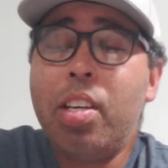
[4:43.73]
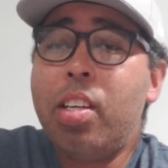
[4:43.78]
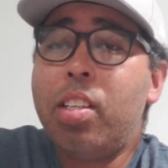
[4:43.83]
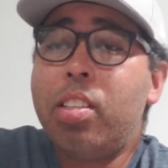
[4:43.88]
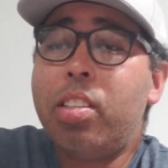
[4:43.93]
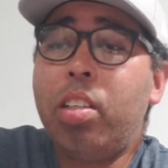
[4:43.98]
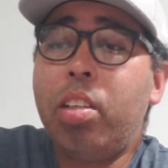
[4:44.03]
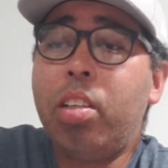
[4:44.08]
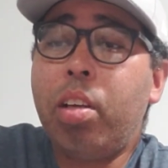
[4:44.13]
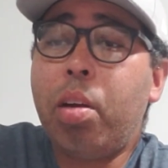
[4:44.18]

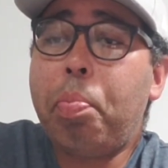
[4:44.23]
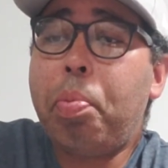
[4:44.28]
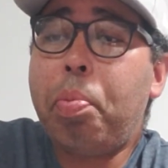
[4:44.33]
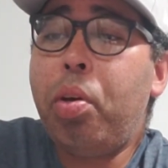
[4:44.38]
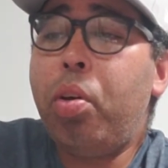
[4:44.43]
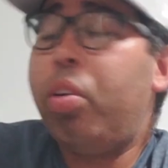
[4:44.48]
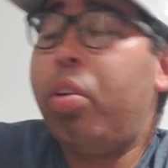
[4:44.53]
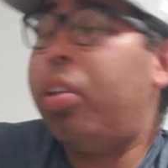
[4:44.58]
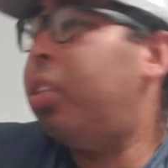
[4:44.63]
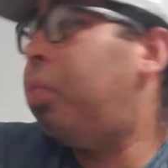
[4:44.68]
so the
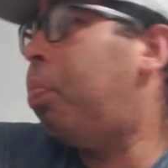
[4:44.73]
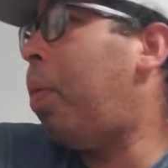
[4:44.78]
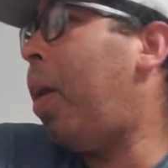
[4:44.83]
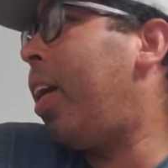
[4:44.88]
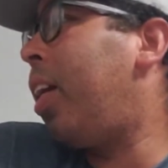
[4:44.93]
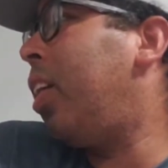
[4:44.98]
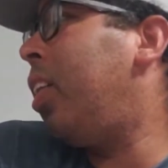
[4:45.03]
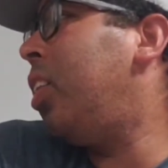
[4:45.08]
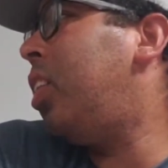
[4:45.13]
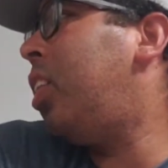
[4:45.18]
computer is
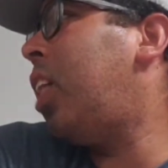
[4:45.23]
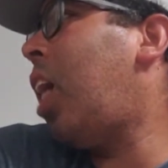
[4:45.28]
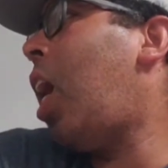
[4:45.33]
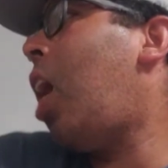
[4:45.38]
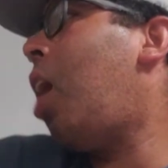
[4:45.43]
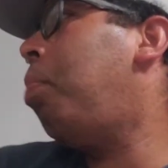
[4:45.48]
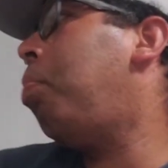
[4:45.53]
back in the shop,